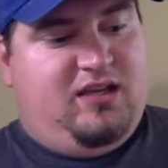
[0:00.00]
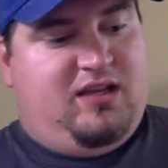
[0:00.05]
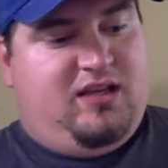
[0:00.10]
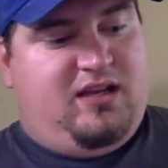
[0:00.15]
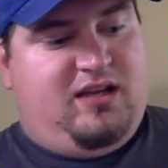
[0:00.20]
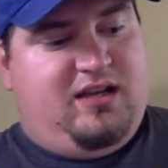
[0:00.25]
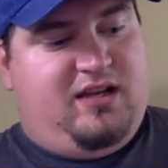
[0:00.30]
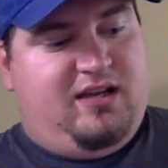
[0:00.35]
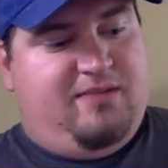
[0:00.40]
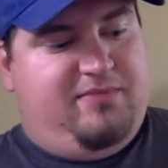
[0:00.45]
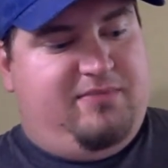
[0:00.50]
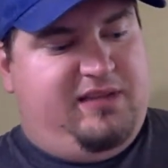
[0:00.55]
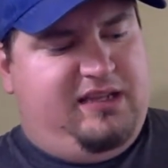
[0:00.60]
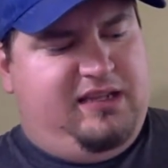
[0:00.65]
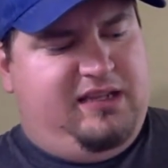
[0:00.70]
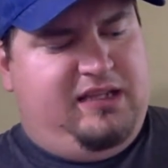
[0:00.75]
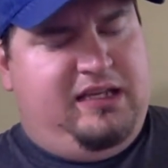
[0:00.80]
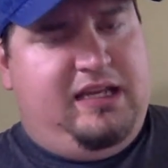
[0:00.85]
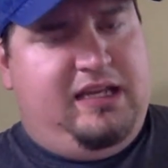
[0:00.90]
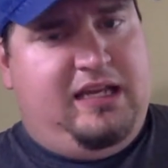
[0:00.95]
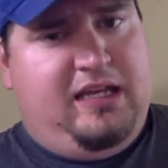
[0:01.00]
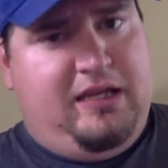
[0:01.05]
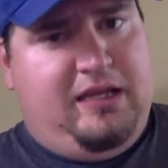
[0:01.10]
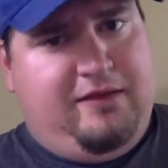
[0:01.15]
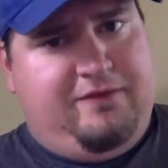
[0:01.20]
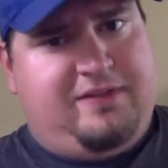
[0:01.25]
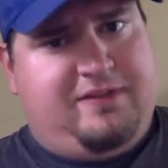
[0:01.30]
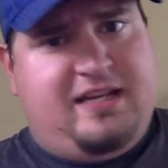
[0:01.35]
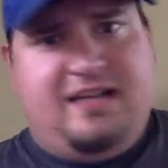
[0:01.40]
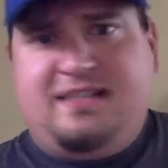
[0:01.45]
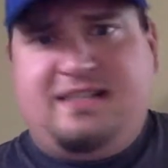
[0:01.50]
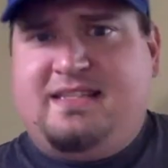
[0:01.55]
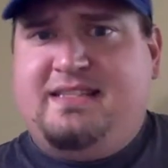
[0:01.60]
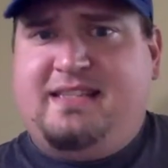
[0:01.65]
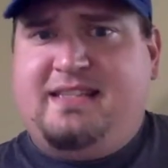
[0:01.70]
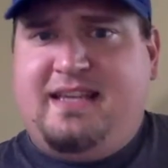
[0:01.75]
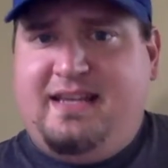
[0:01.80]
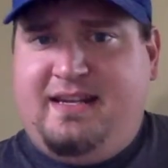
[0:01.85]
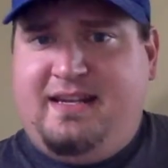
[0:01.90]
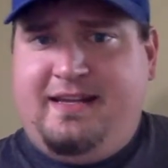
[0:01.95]
I believe, Texas
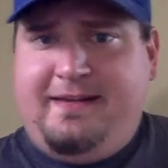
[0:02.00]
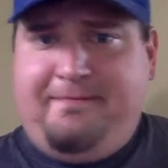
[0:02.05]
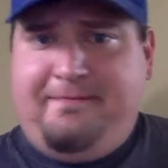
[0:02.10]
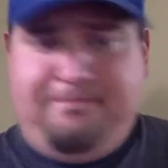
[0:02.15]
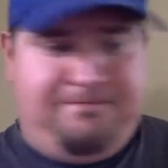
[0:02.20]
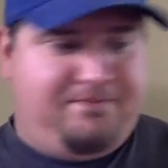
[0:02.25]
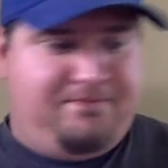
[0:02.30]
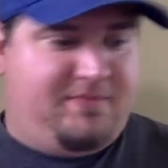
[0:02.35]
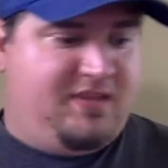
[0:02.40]
A&M,